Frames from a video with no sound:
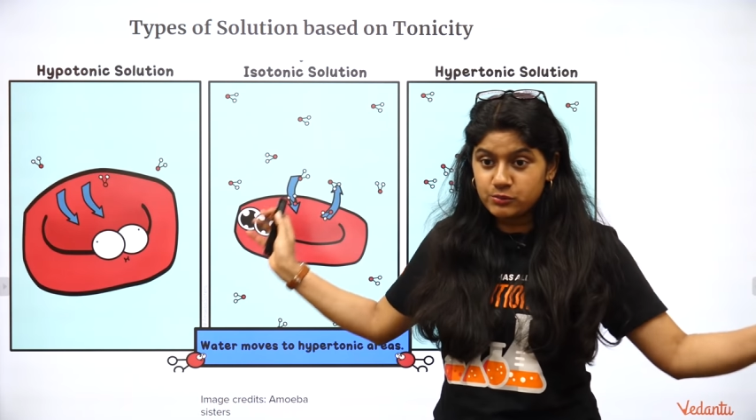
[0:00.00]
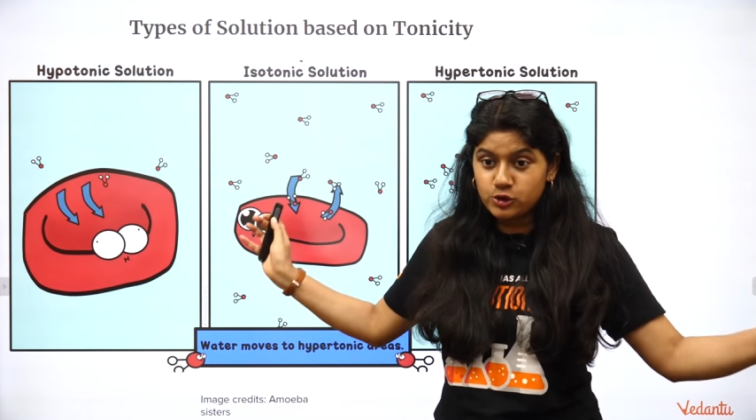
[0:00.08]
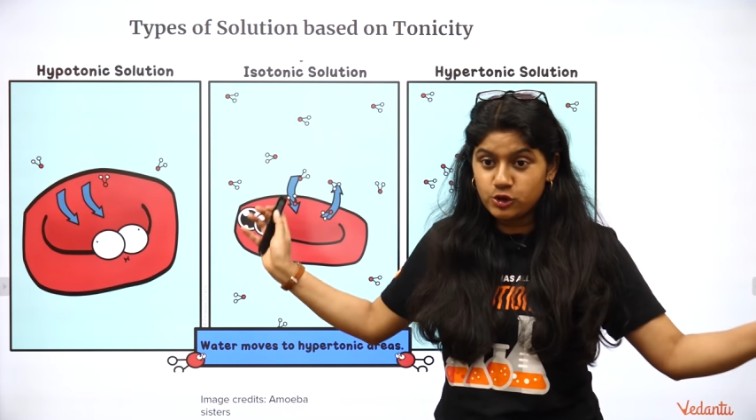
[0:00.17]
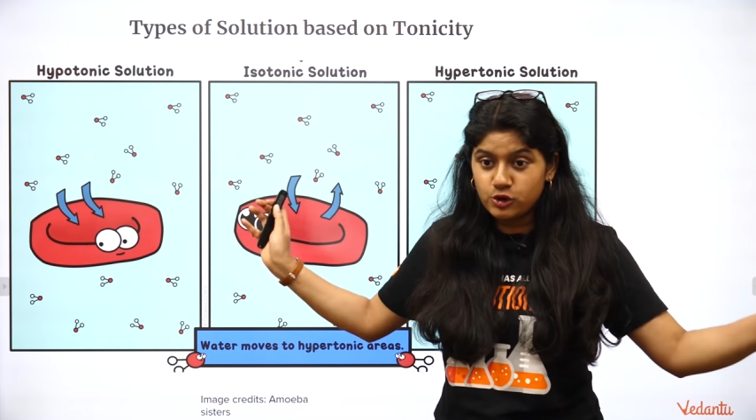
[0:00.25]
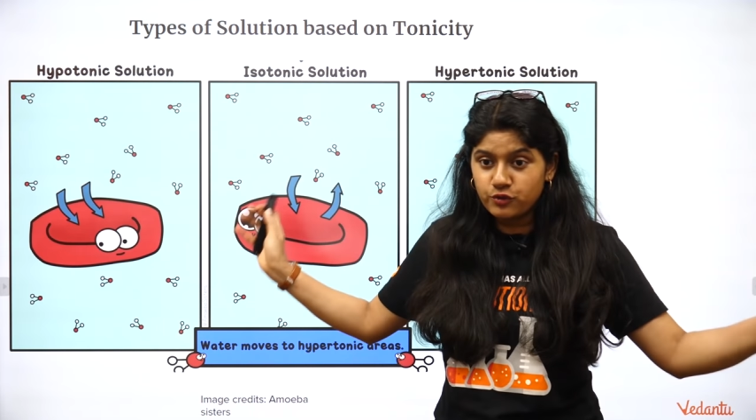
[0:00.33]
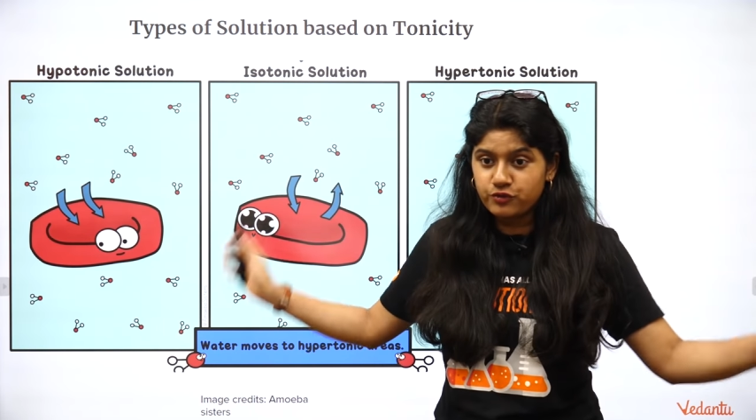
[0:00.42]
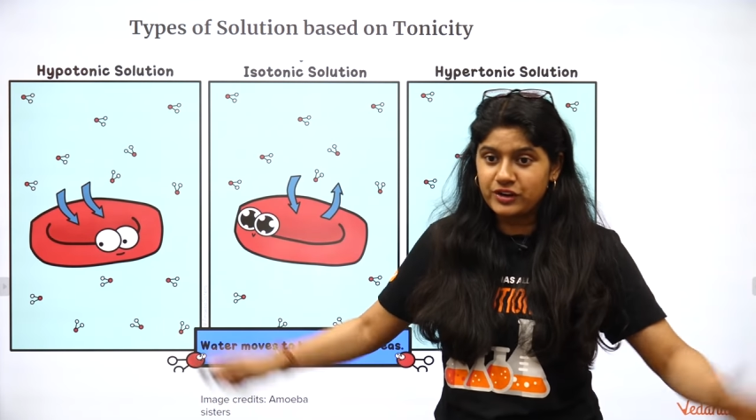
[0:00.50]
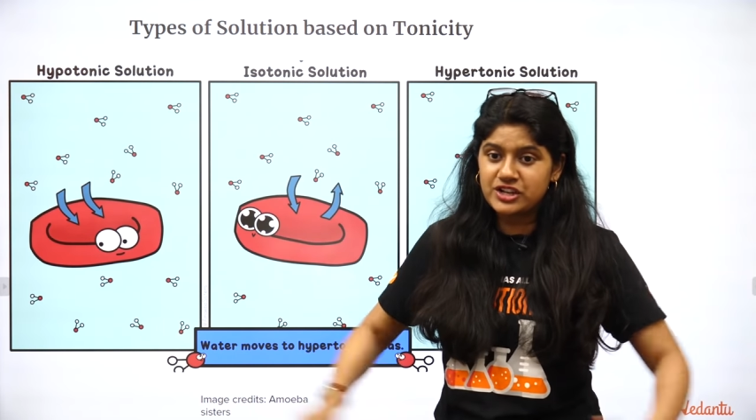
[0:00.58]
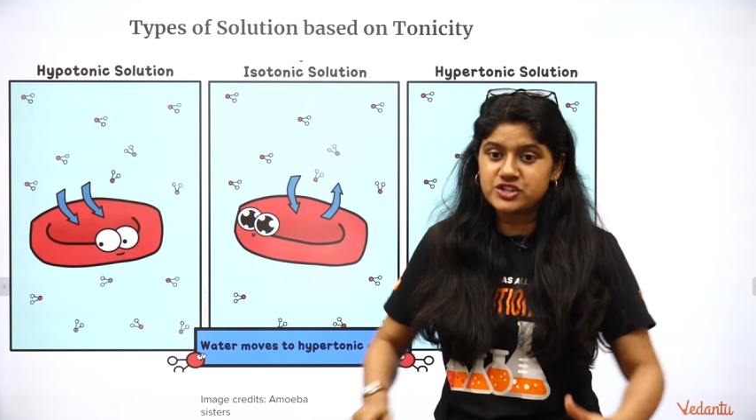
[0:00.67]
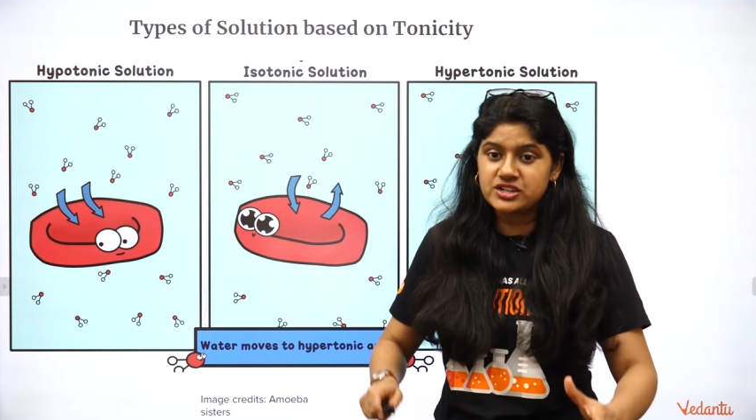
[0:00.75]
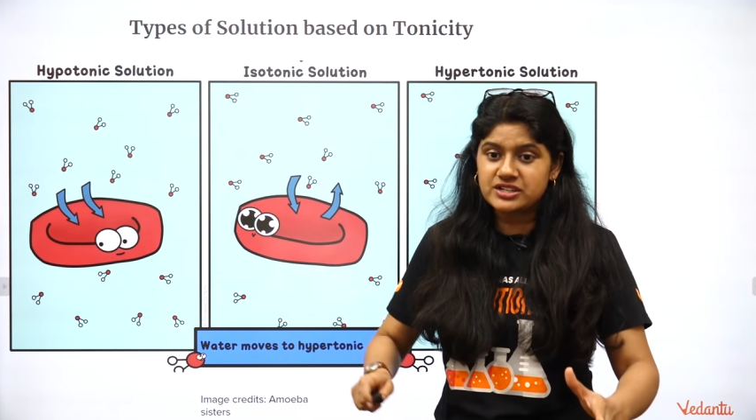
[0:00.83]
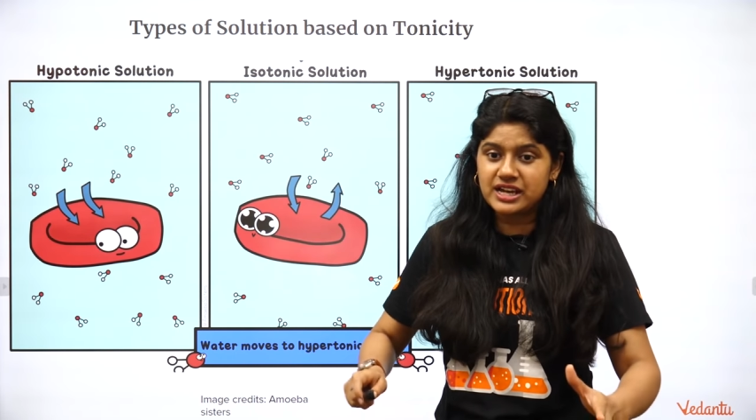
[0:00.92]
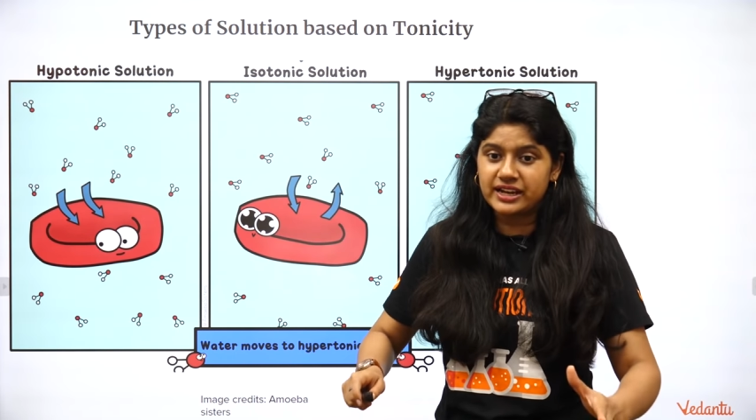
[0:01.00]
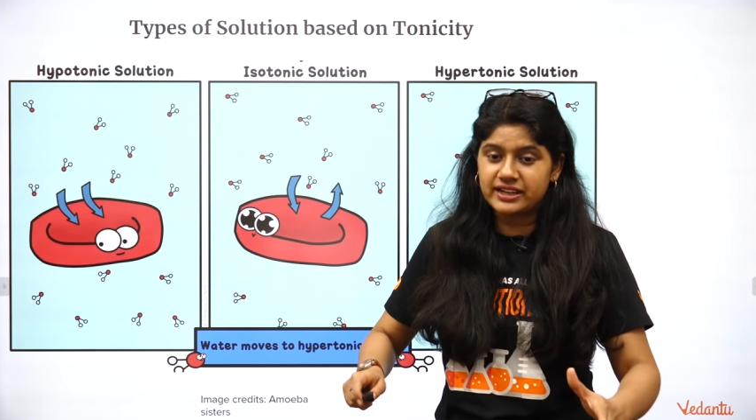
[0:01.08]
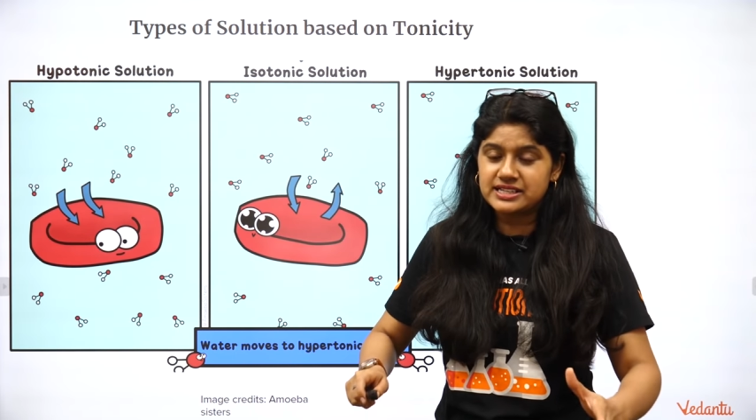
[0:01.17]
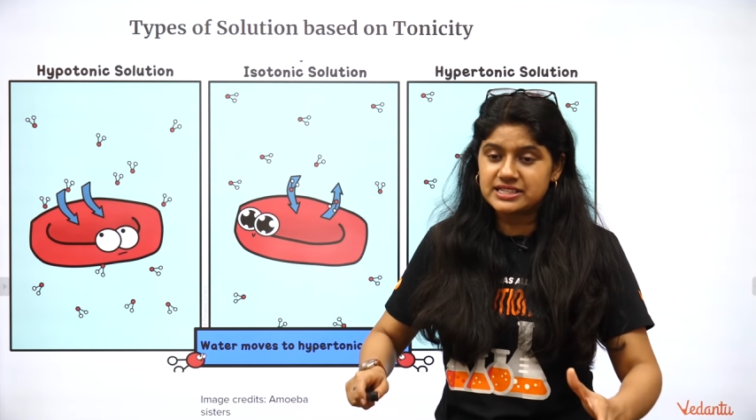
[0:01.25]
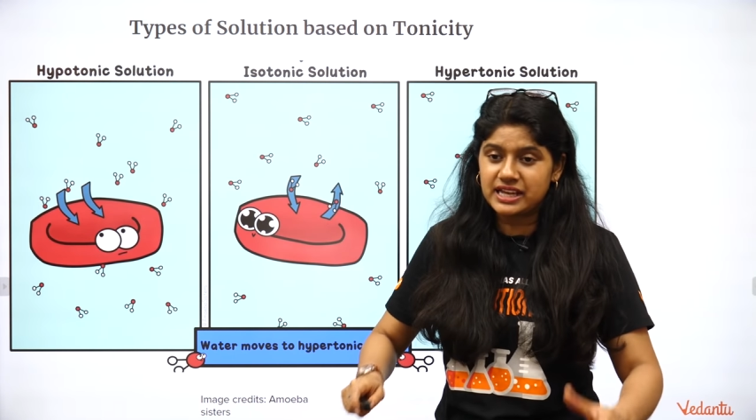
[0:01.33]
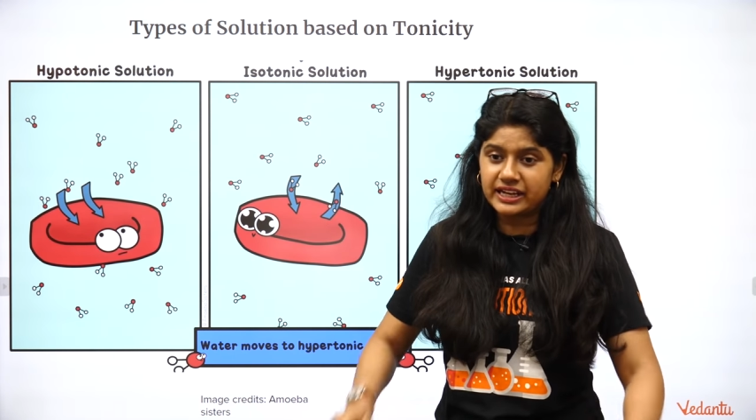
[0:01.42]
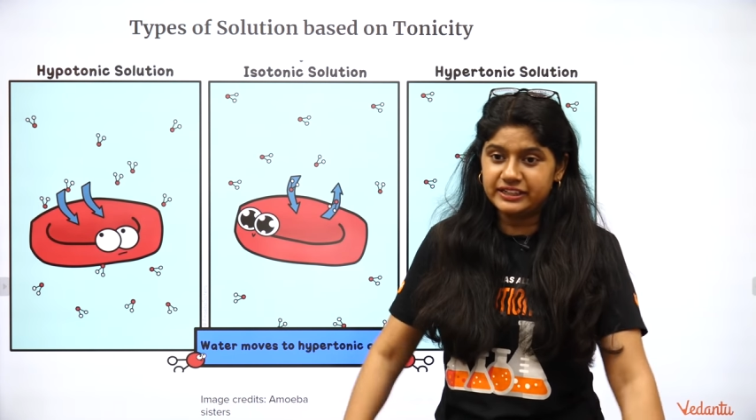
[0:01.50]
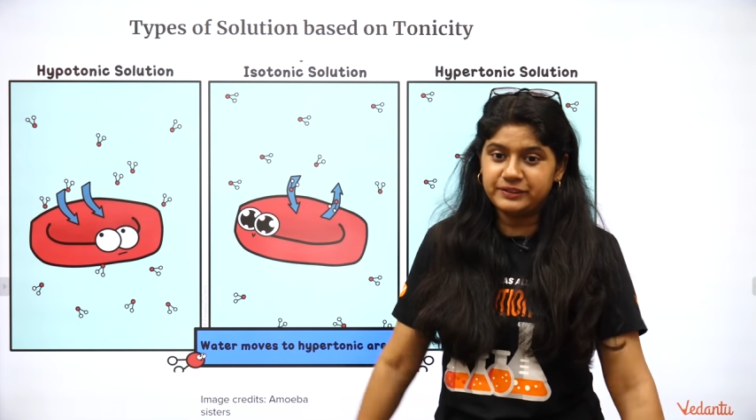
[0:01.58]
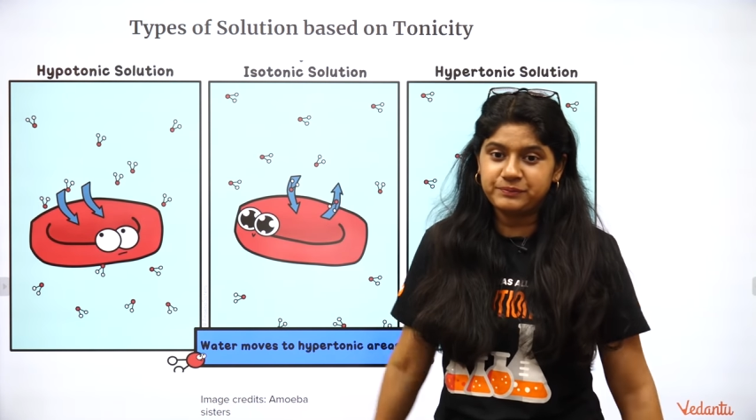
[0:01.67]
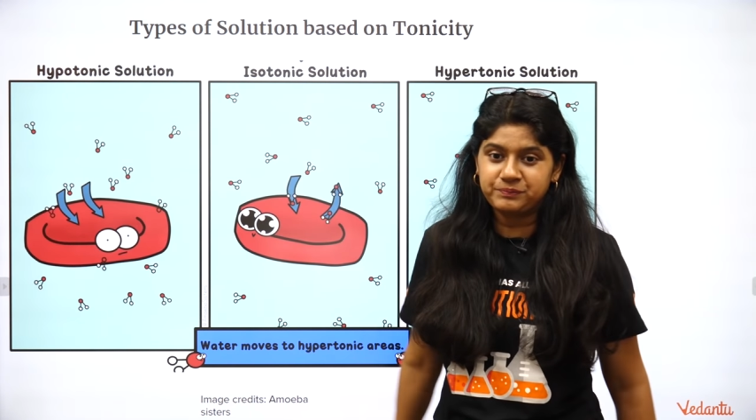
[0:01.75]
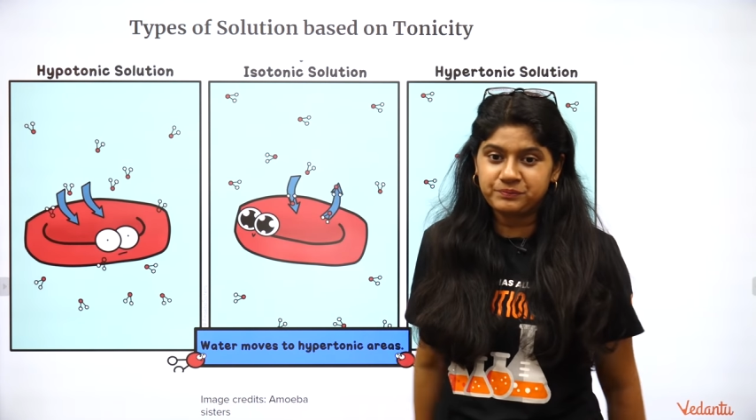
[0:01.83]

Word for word: move flush inside.